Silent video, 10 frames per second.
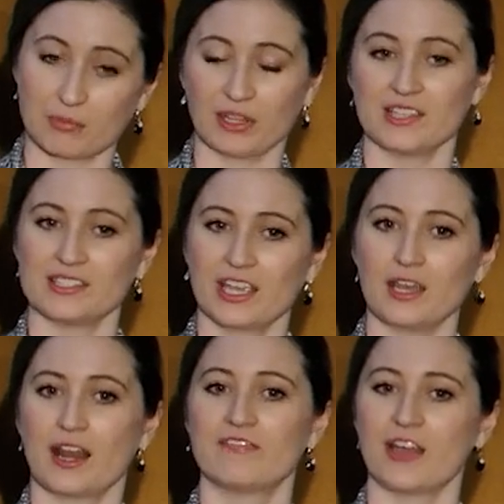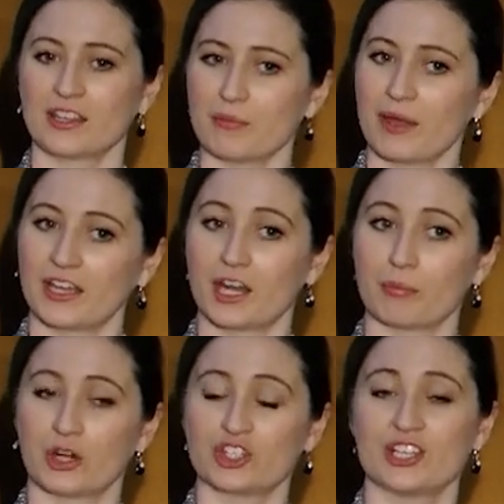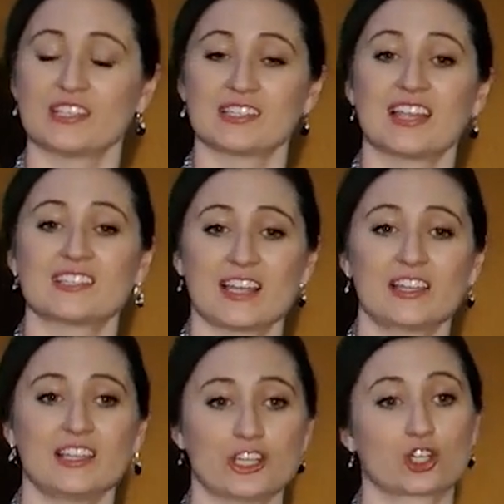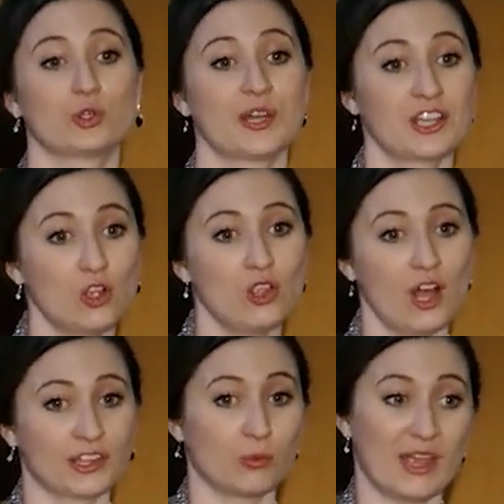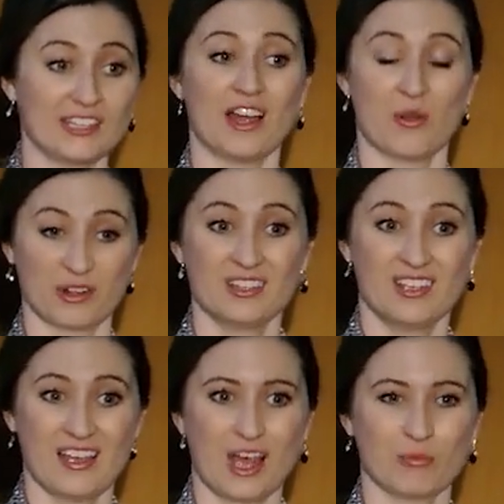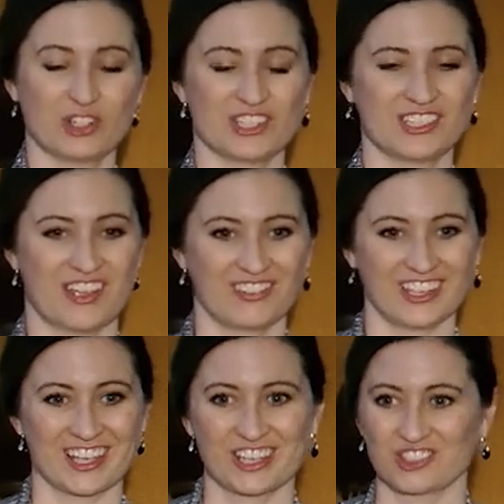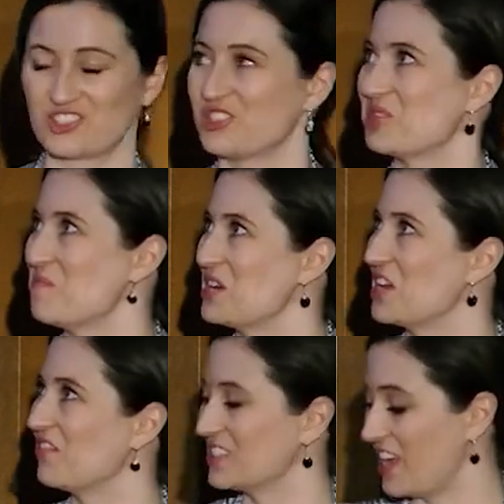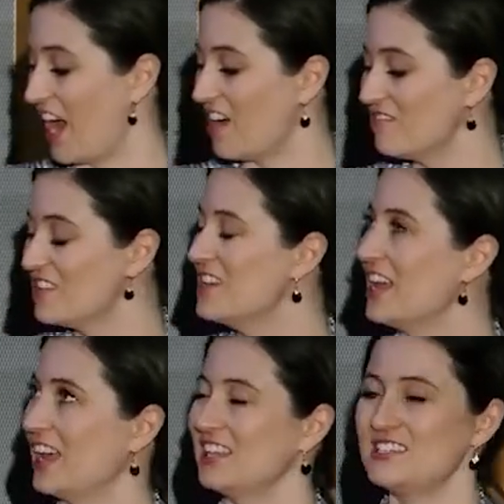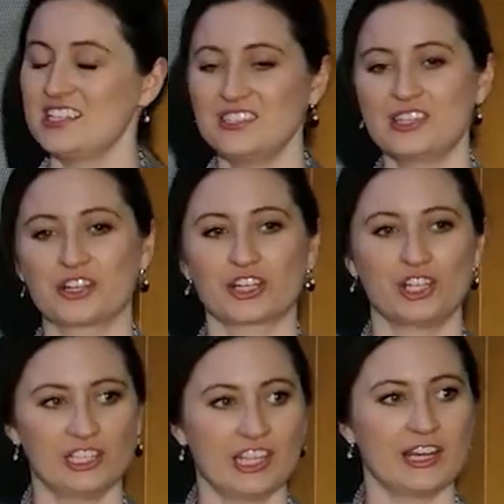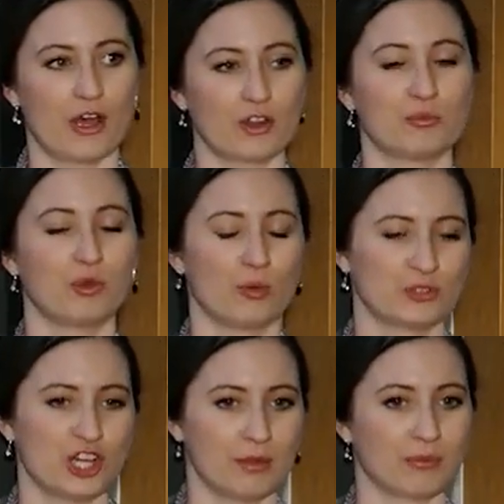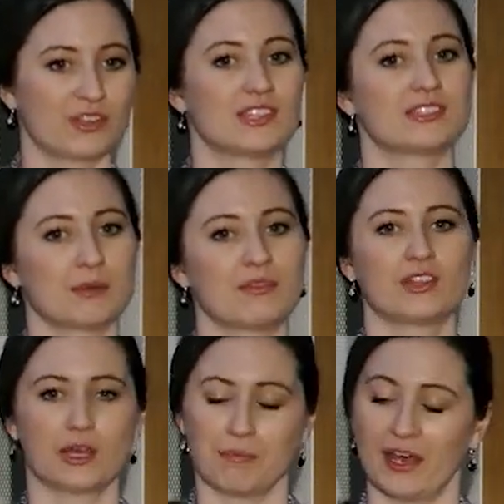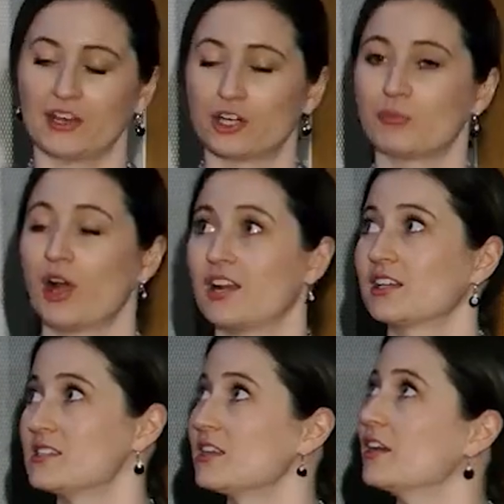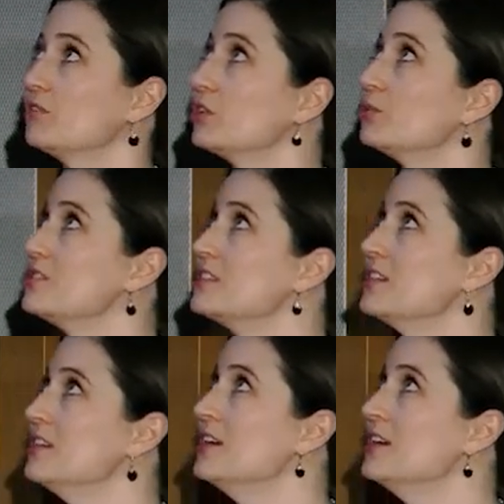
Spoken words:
I'm placing it, and I find that my gutta percha is less likely to crinkle on the way down, which is definitely a concern that many of us have. And it's easier to clean out of the pulp chamber than some of the competitor products that I've used.